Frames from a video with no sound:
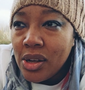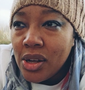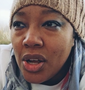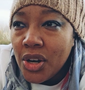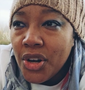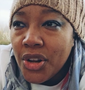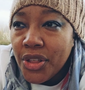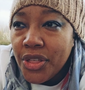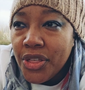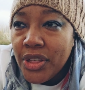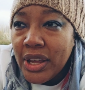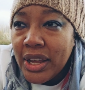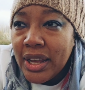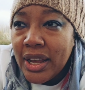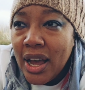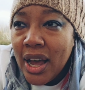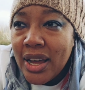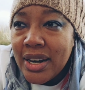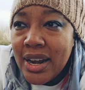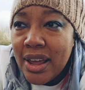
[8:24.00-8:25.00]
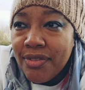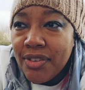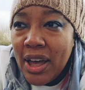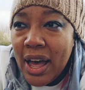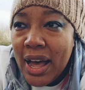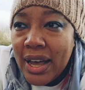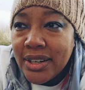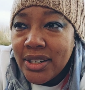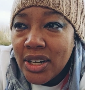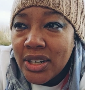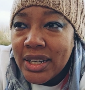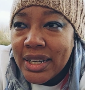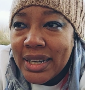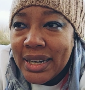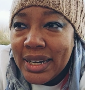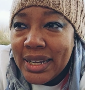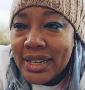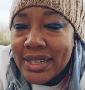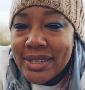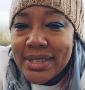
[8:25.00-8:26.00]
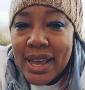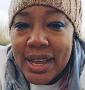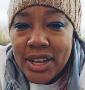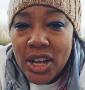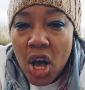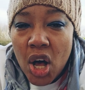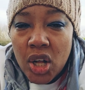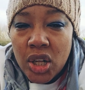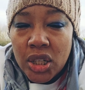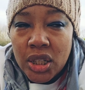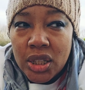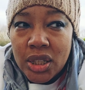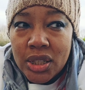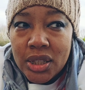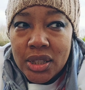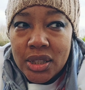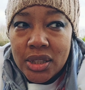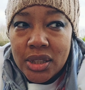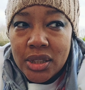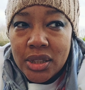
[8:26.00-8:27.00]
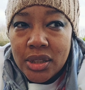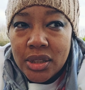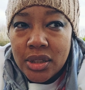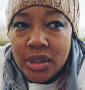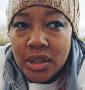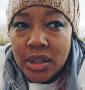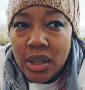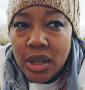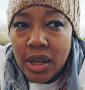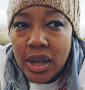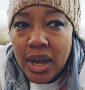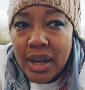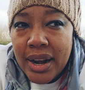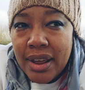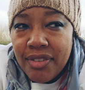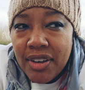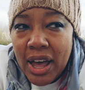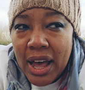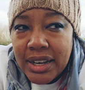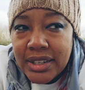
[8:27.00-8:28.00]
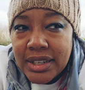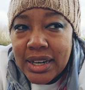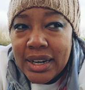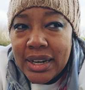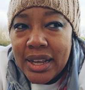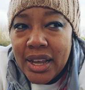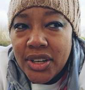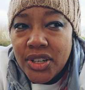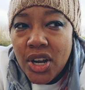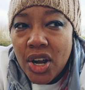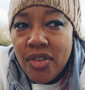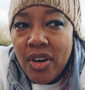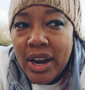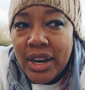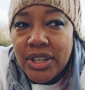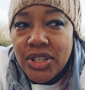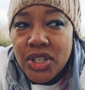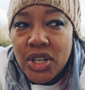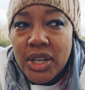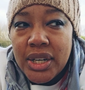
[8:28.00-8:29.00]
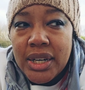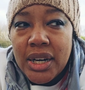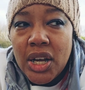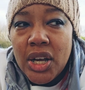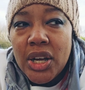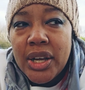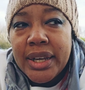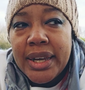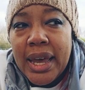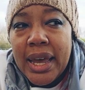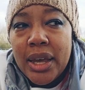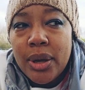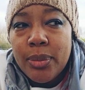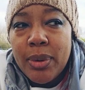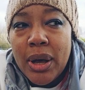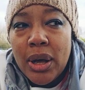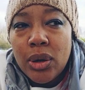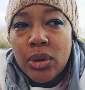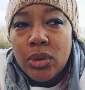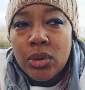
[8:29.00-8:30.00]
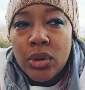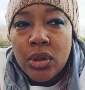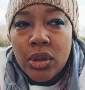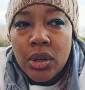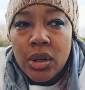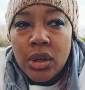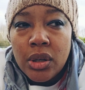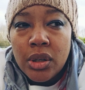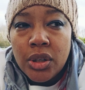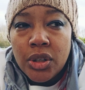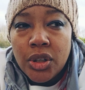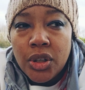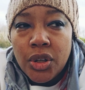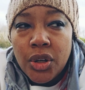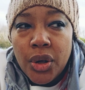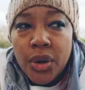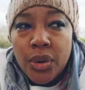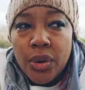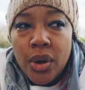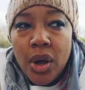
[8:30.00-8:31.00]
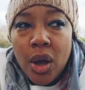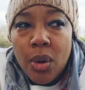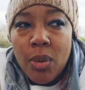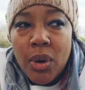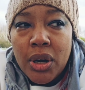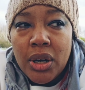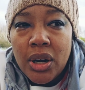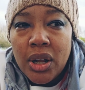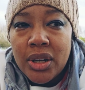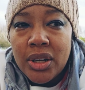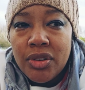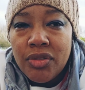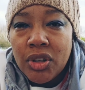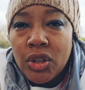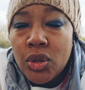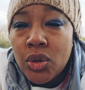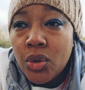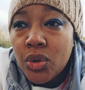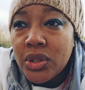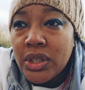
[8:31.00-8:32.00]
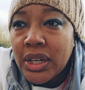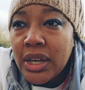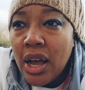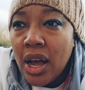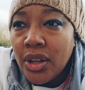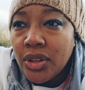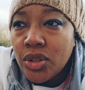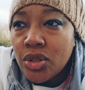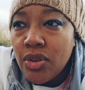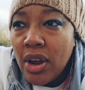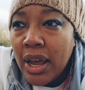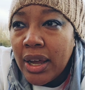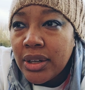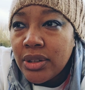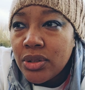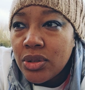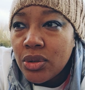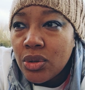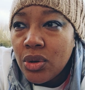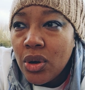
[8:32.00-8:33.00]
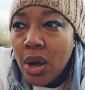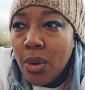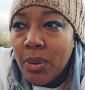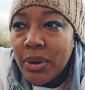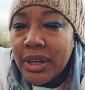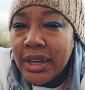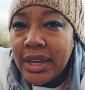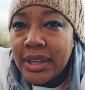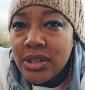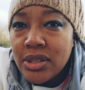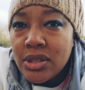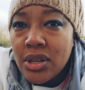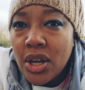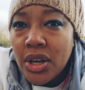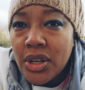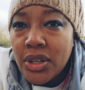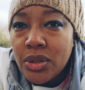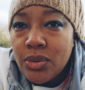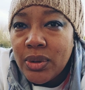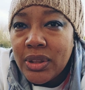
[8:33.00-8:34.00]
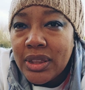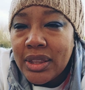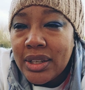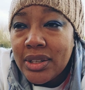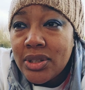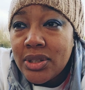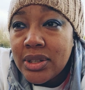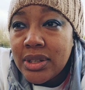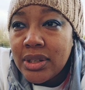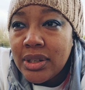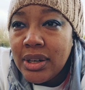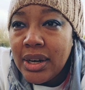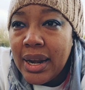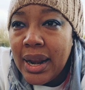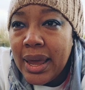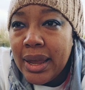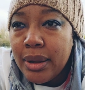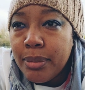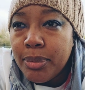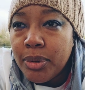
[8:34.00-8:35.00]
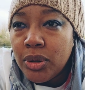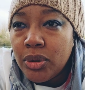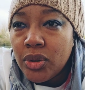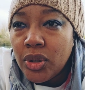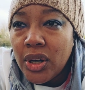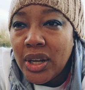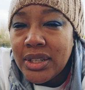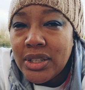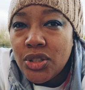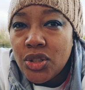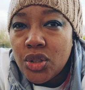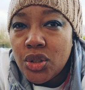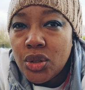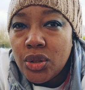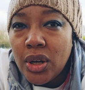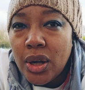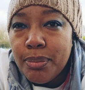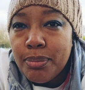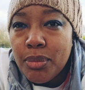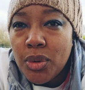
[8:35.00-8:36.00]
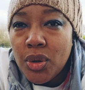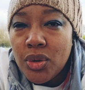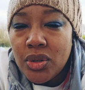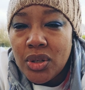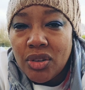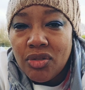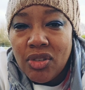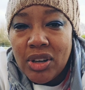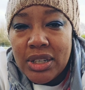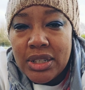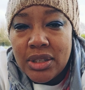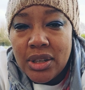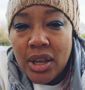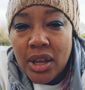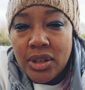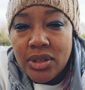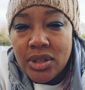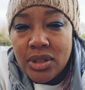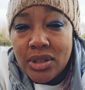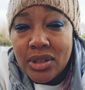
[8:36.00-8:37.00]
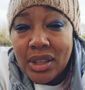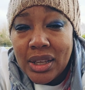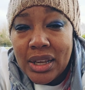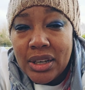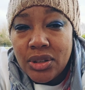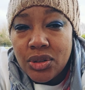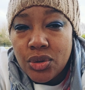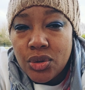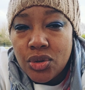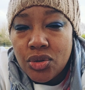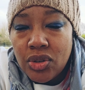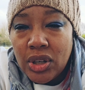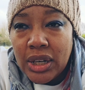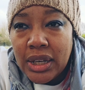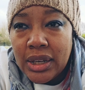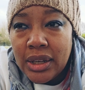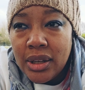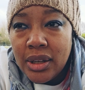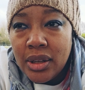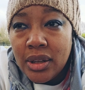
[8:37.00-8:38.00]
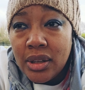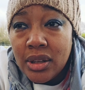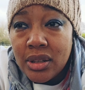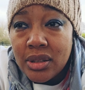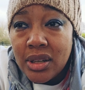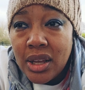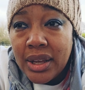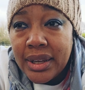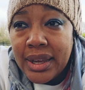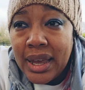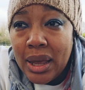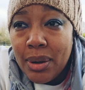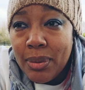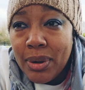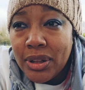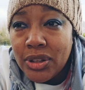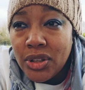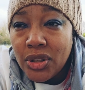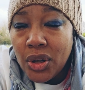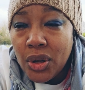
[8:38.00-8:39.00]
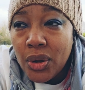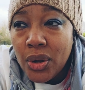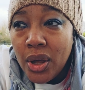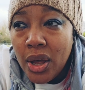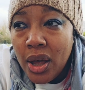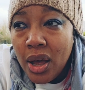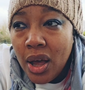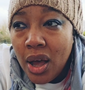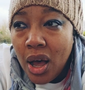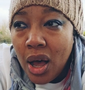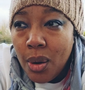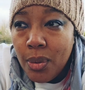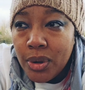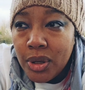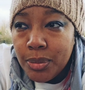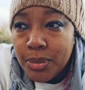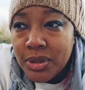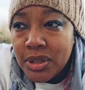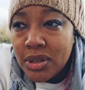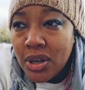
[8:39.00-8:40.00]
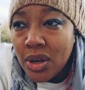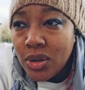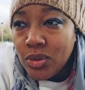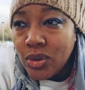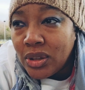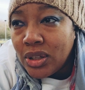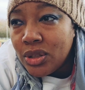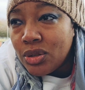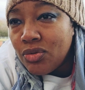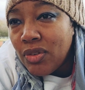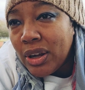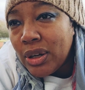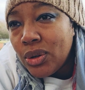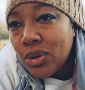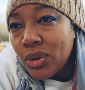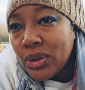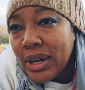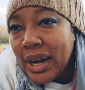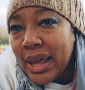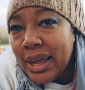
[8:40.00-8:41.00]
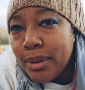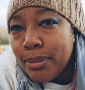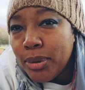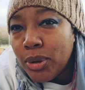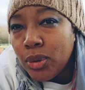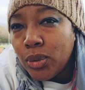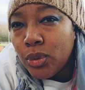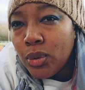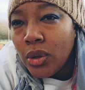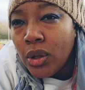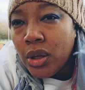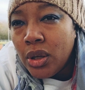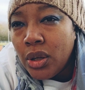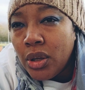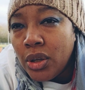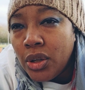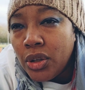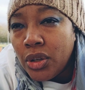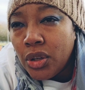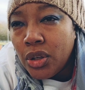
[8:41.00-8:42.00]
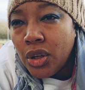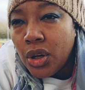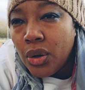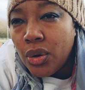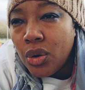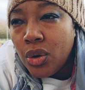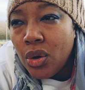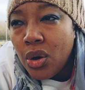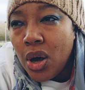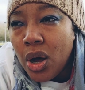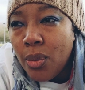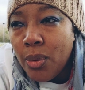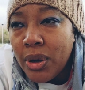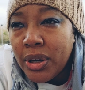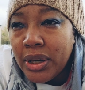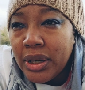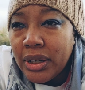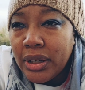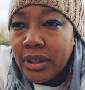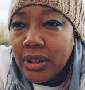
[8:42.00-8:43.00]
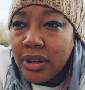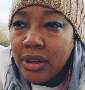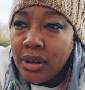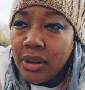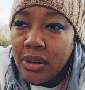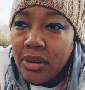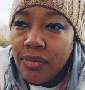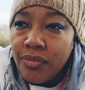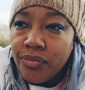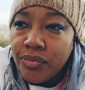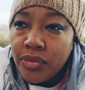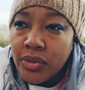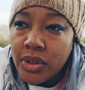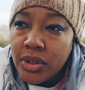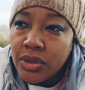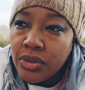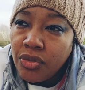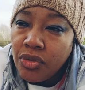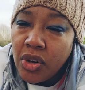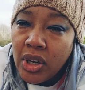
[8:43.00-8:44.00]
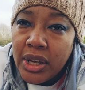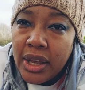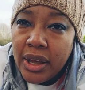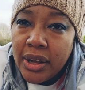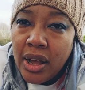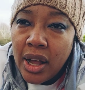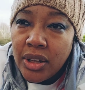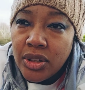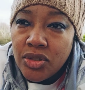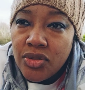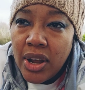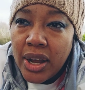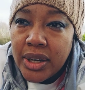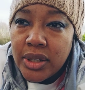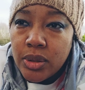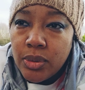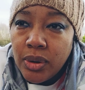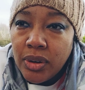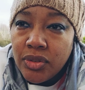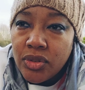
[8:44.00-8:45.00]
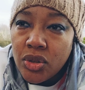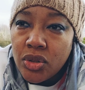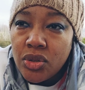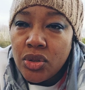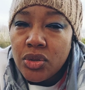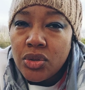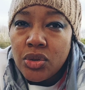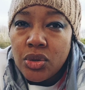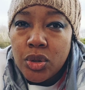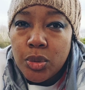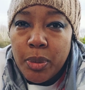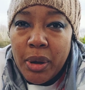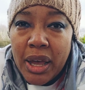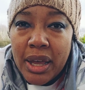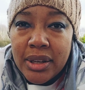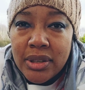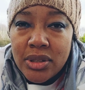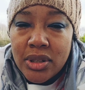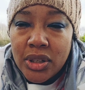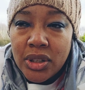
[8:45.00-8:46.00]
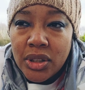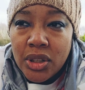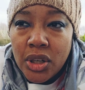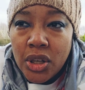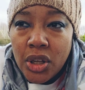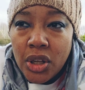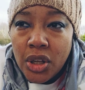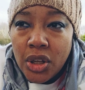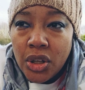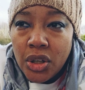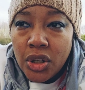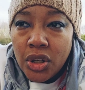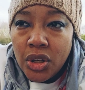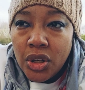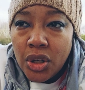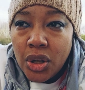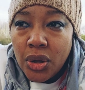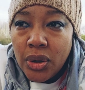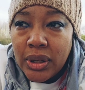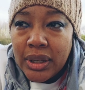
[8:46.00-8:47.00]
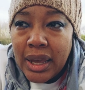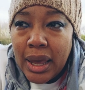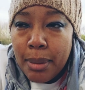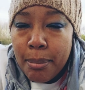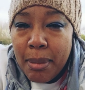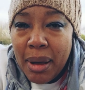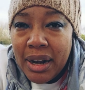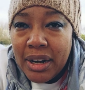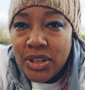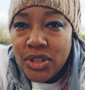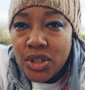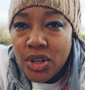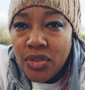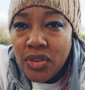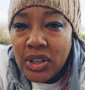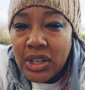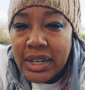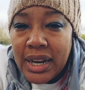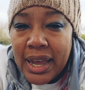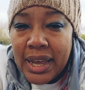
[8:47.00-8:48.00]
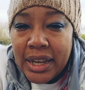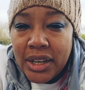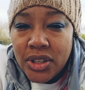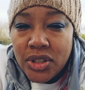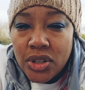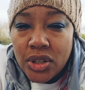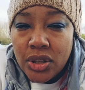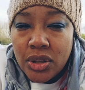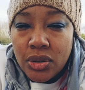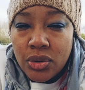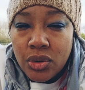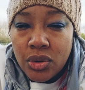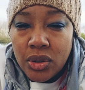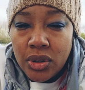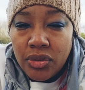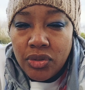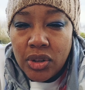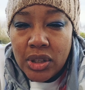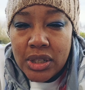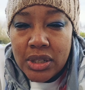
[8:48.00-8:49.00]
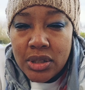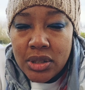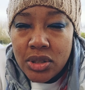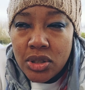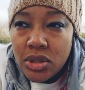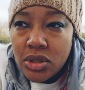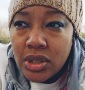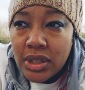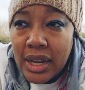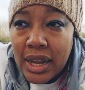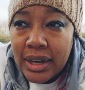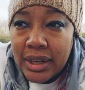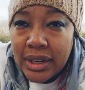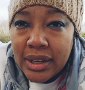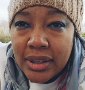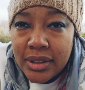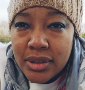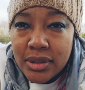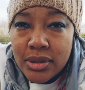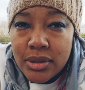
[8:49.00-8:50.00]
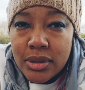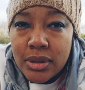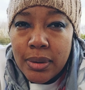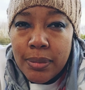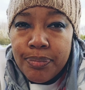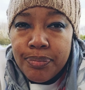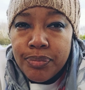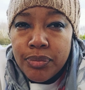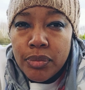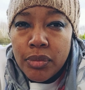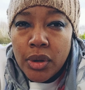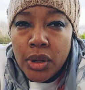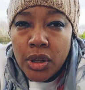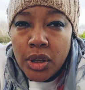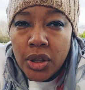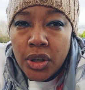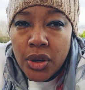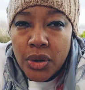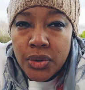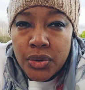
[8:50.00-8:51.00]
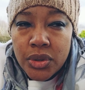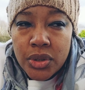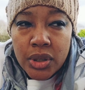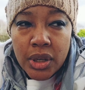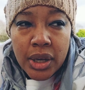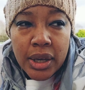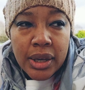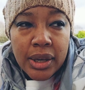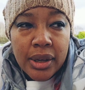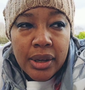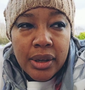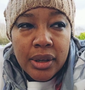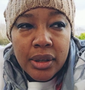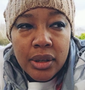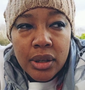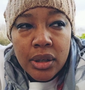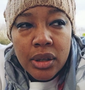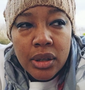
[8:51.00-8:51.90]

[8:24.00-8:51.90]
another thing, I never had like a clear set goal. I never had a clear direction, like, okay, well, you know, I want like a recording contract, or I want to get signed with this label. You know, I didn't do like music research into the industry. So, okay, well, you know, I want to be signed with this record label, you know, or I want this 3-year contract with such and such person, you know, and get a manager and an agent and all of this shenanigans, you know, to